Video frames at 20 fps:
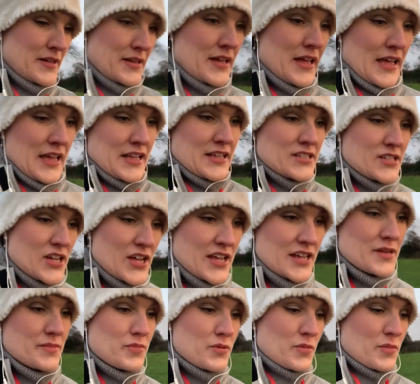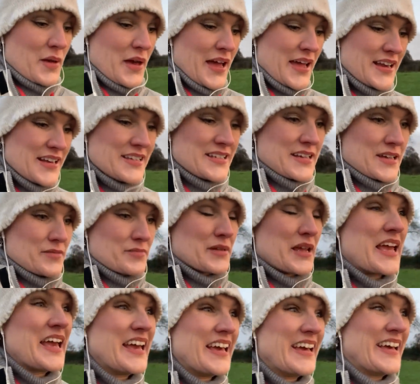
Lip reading: So I had to put my hand down me.